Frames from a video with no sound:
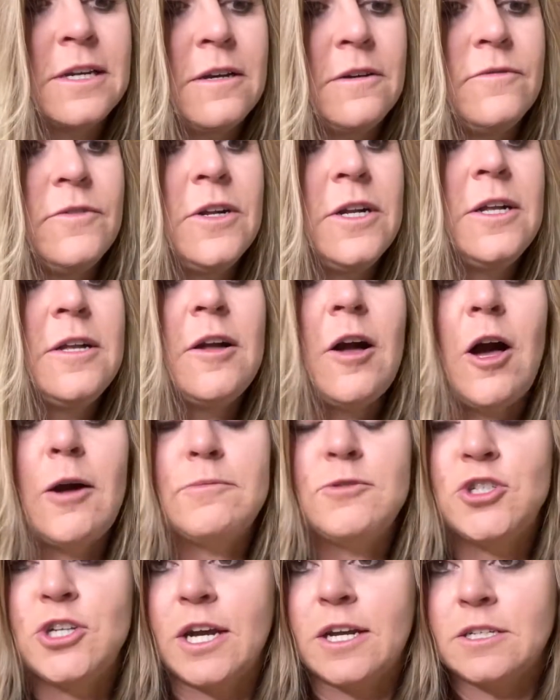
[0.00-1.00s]
of
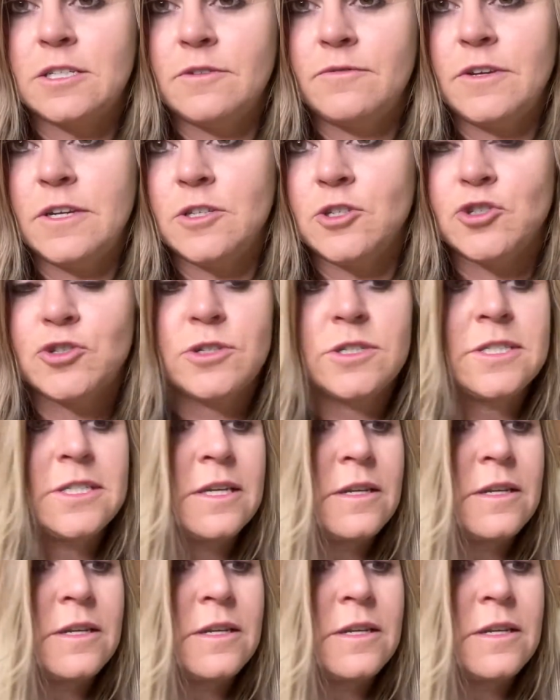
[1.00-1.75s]
objective interests and